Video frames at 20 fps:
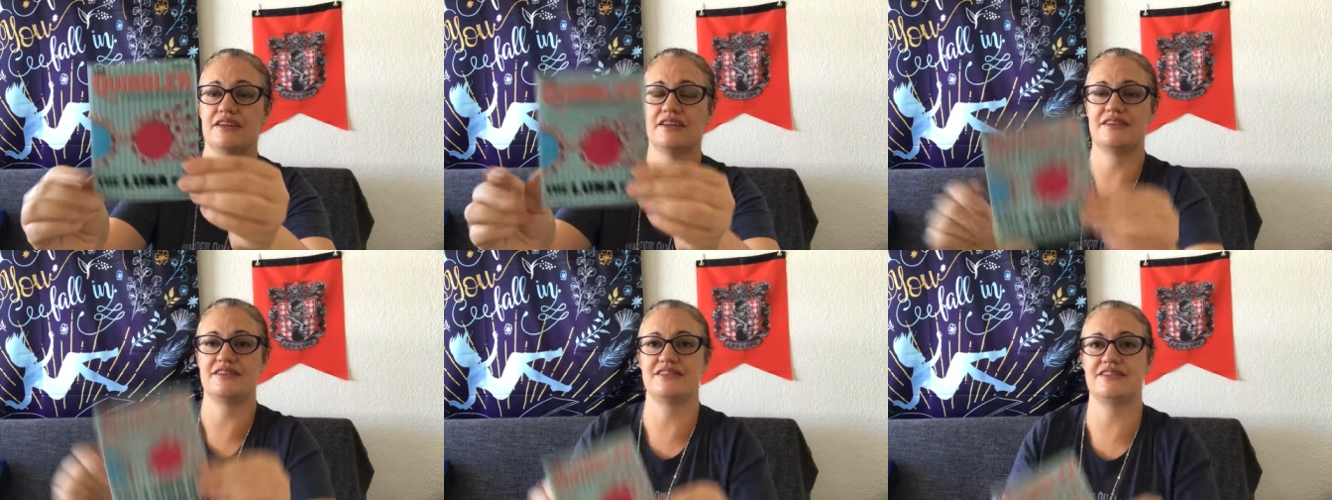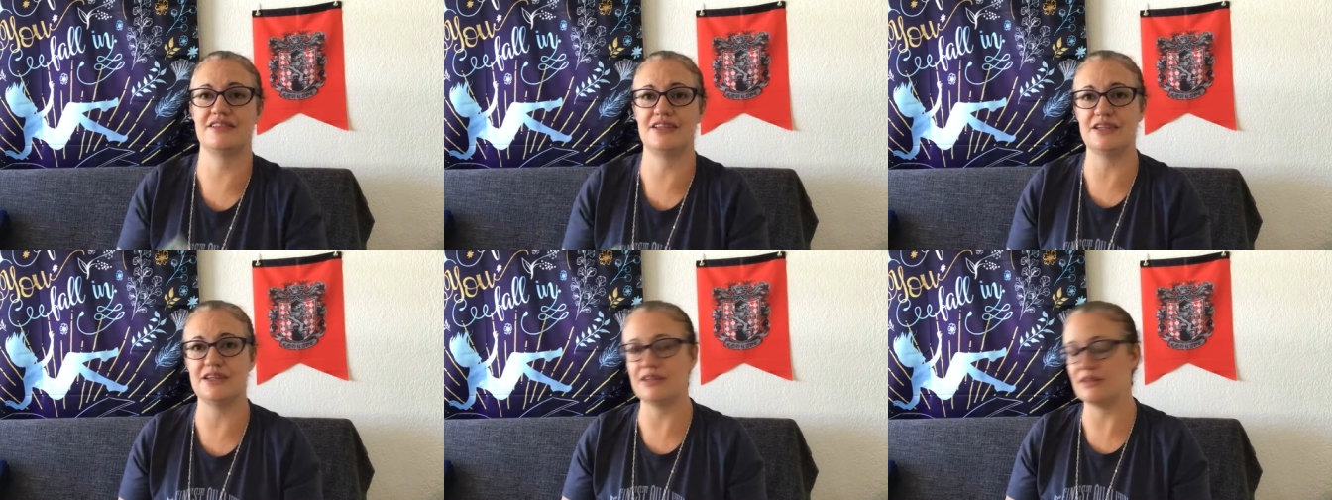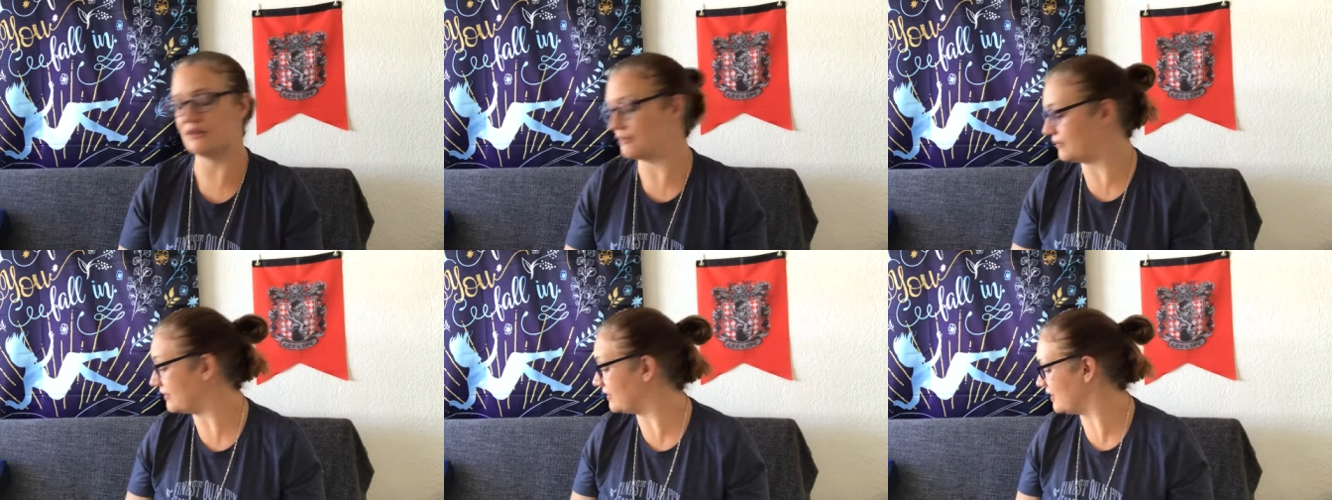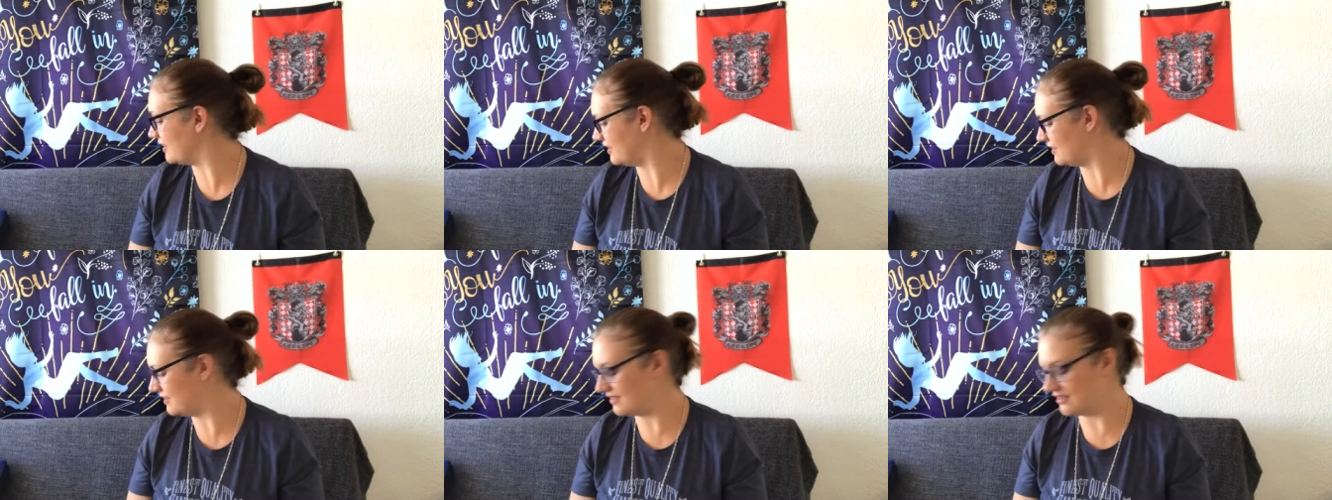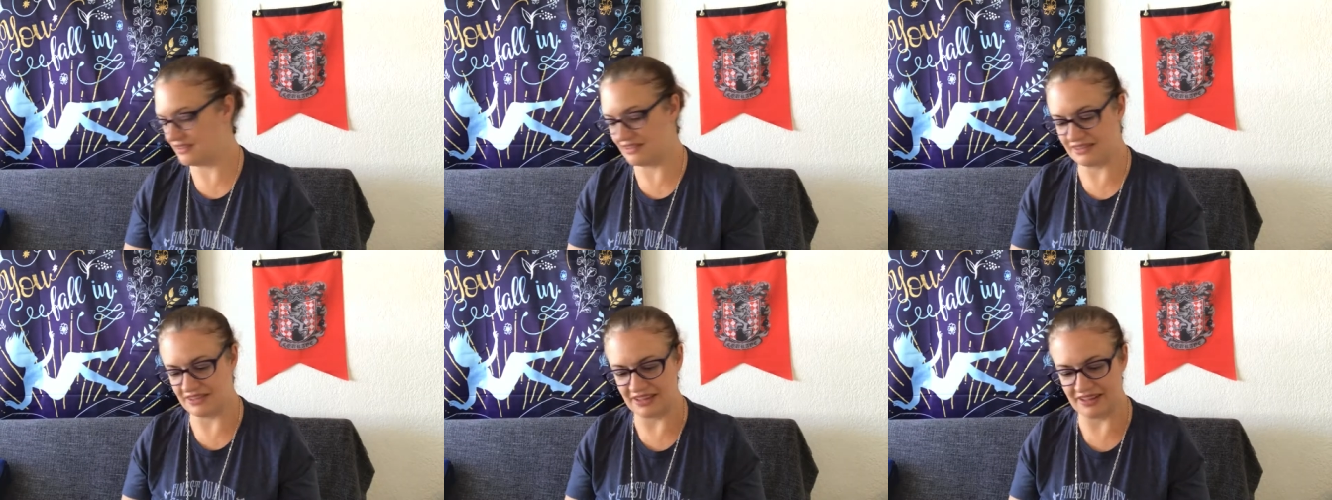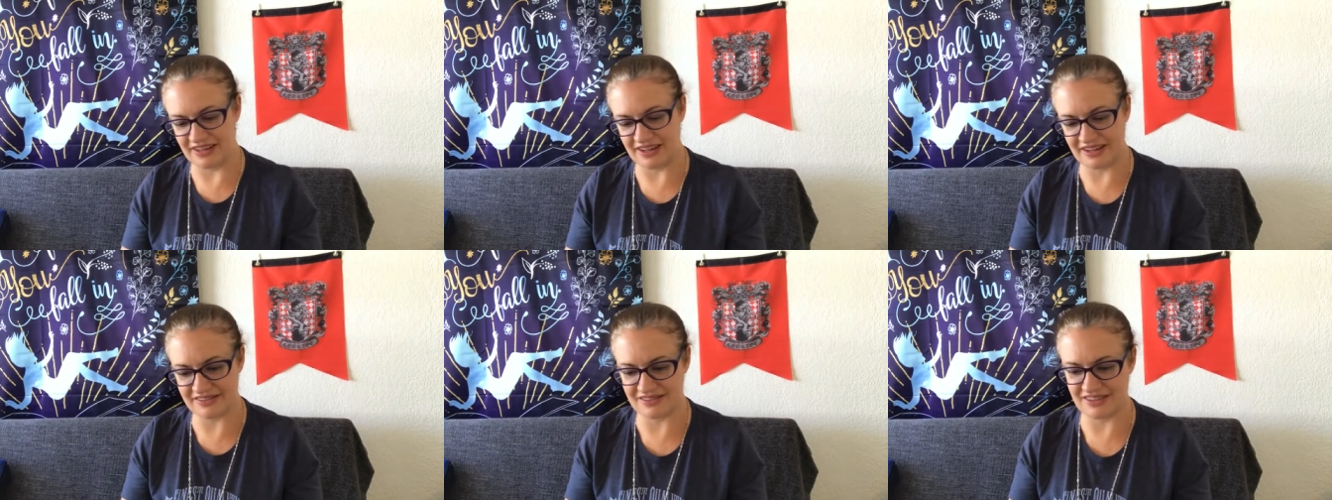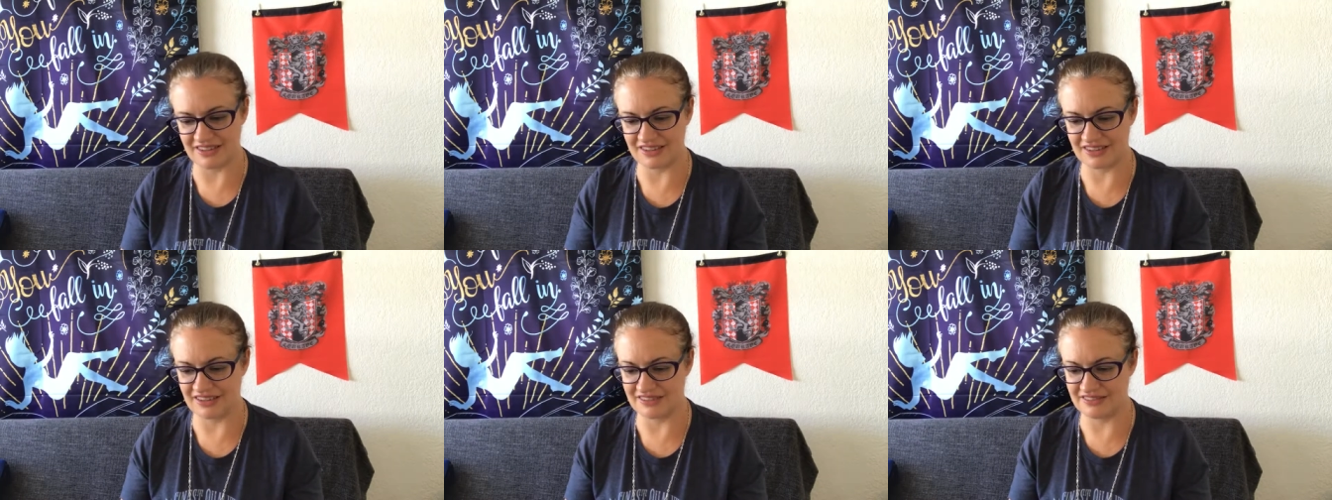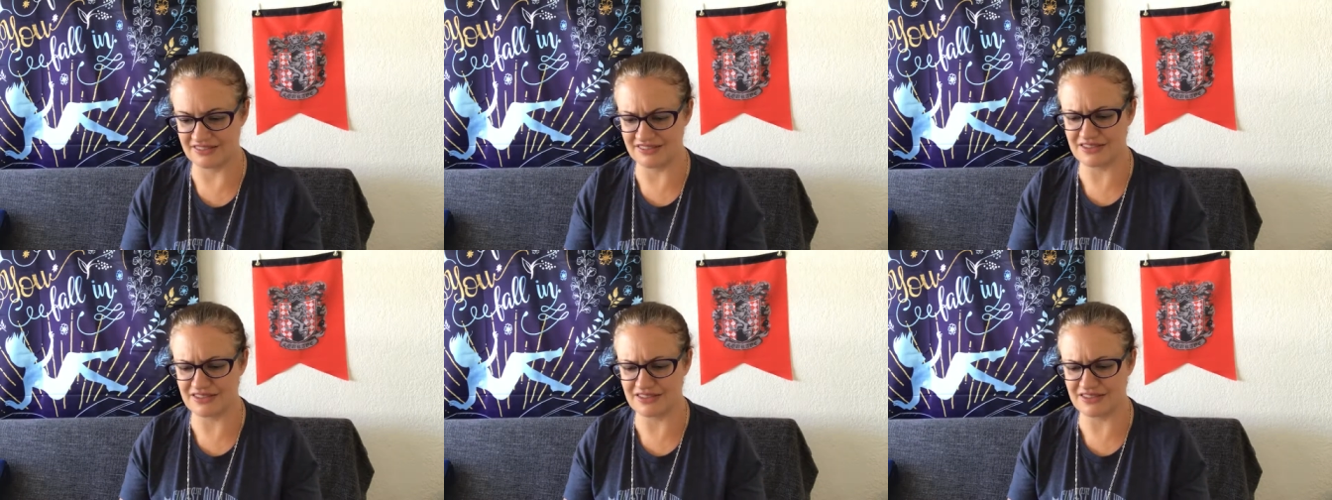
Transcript: See what that, that last thing is.